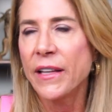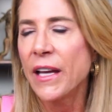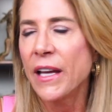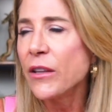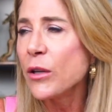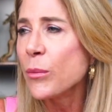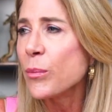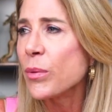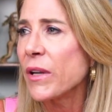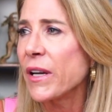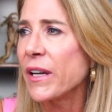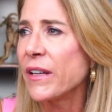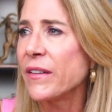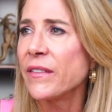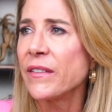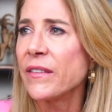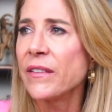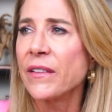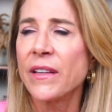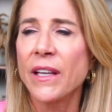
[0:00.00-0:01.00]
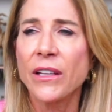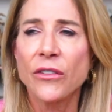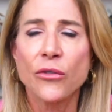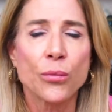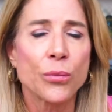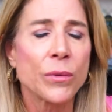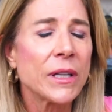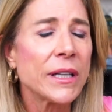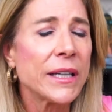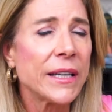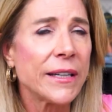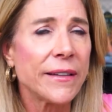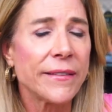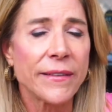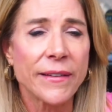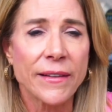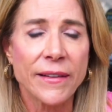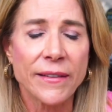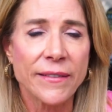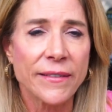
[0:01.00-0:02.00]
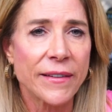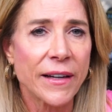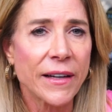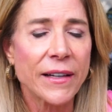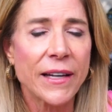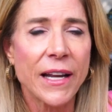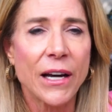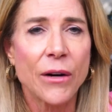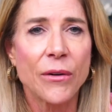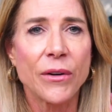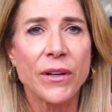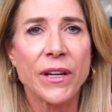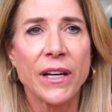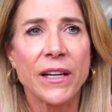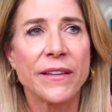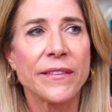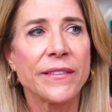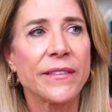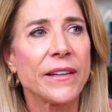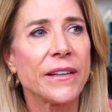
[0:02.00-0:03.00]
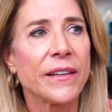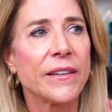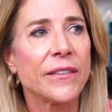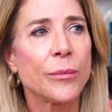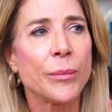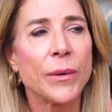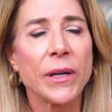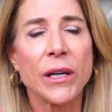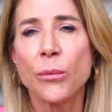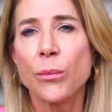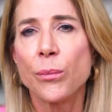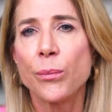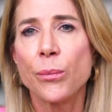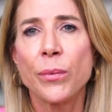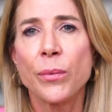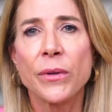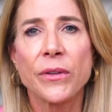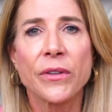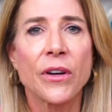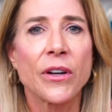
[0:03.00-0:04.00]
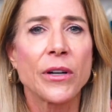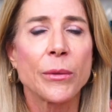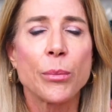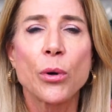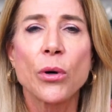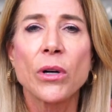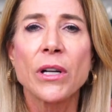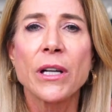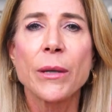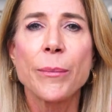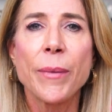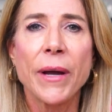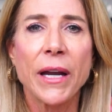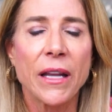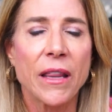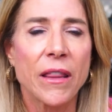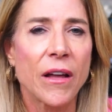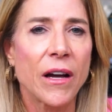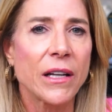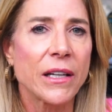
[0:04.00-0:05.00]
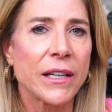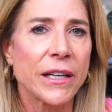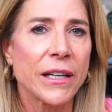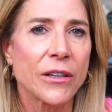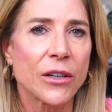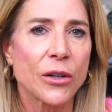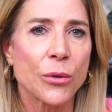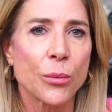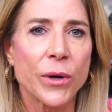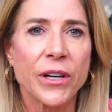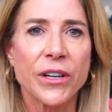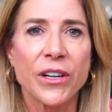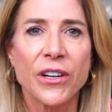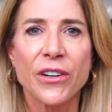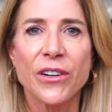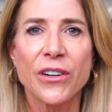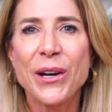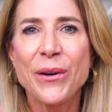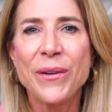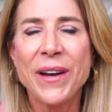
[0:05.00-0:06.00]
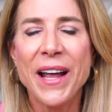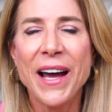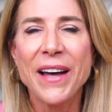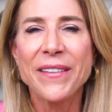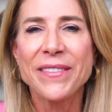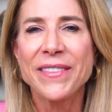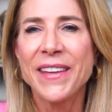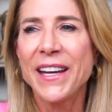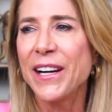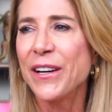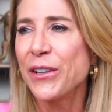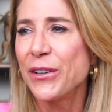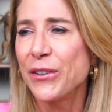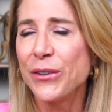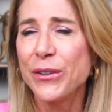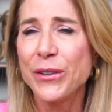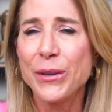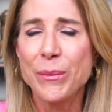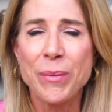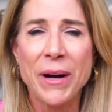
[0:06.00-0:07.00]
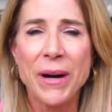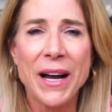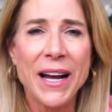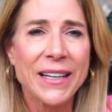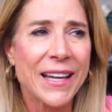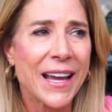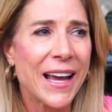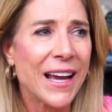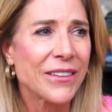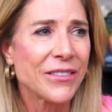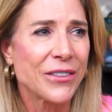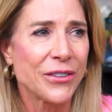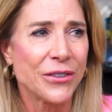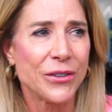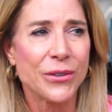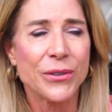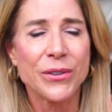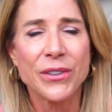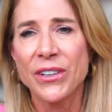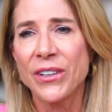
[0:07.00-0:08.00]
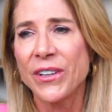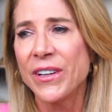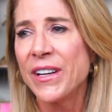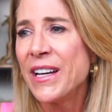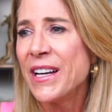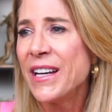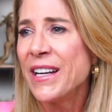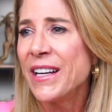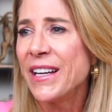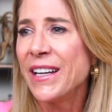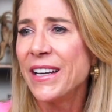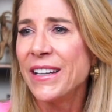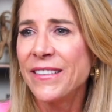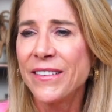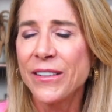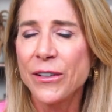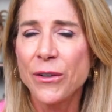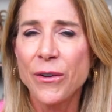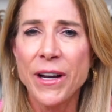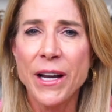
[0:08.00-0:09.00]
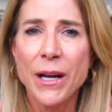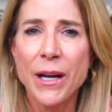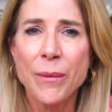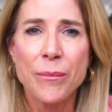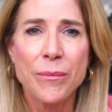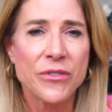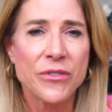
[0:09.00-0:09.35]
The other place that's really easy to get stuck nowadays is being what's called a poorly paid thought leader, where you're going out there, you're doing your podcast, you're doing your Instagram,